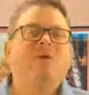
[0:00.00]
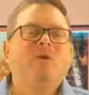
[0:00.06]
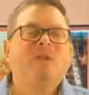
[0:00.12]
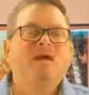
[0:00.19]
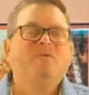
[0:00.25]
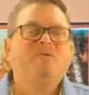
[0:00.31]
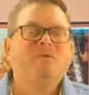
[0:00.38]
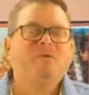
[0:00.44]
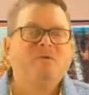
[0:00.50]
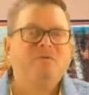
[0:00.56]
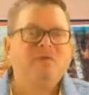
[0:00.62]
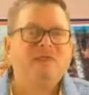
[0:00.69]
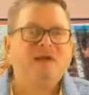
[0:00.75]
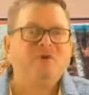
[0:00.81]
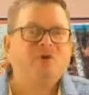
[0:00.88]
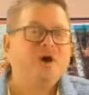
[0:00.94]

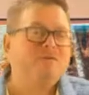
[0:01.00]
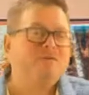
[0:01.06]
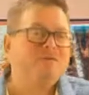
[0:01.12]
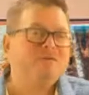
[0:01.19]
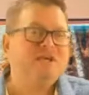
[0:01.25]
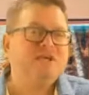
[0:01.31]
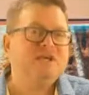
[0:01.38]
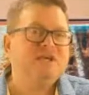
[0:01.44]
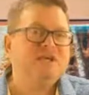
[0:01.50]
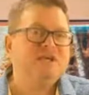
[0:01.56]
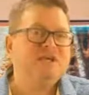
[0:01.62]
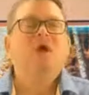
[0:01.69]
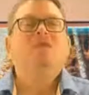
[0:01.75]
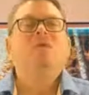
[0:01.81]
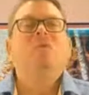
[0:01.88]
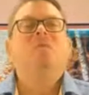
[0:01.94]
level conversation.
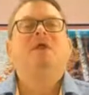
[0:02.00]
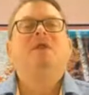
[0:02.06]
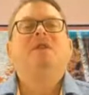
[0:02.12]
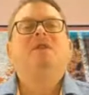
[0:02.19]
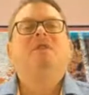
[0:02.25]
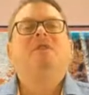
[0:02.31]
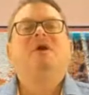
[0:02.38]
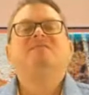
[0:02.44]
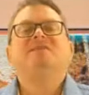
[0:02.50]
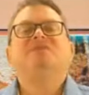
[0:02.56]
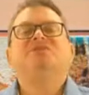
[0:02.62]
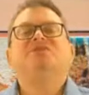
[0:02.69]
The conversation you're